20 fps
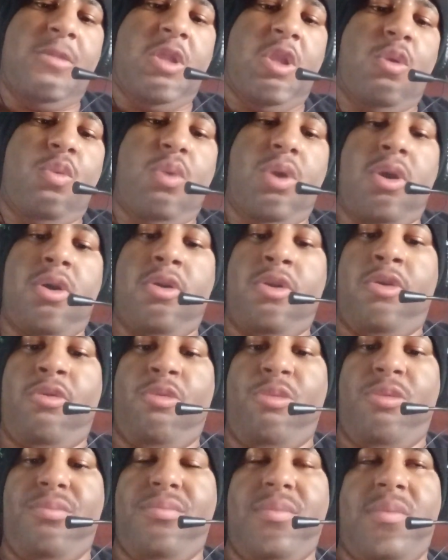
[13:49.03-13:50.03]
We all
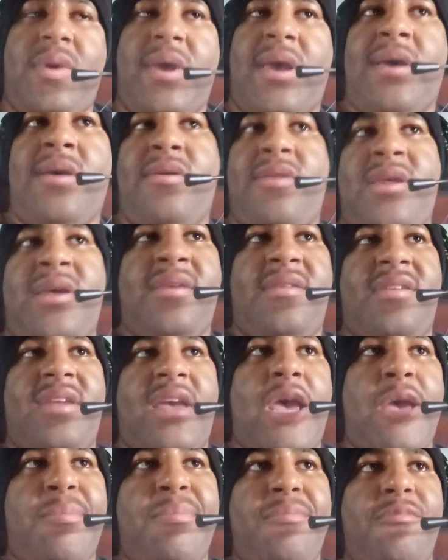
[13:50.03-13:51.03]
know how that's
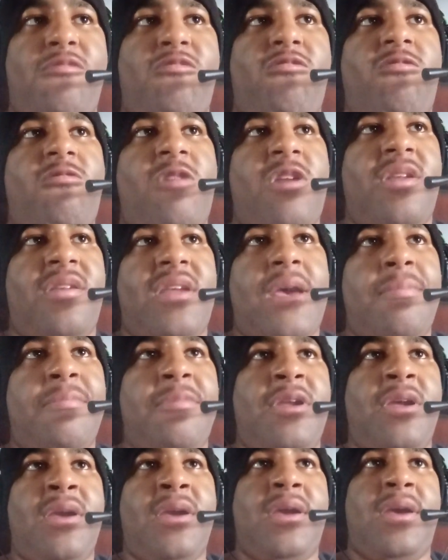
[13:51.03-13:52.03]
what's
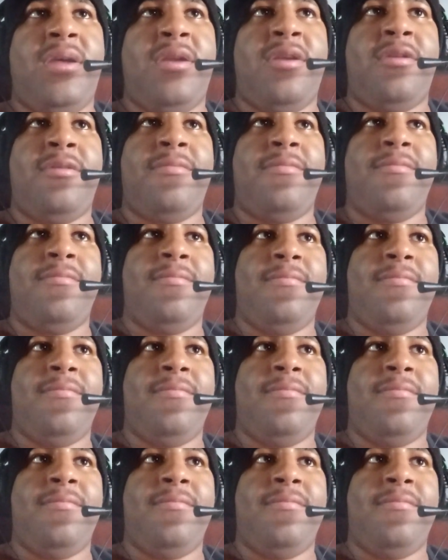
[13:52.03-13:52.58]
happening, and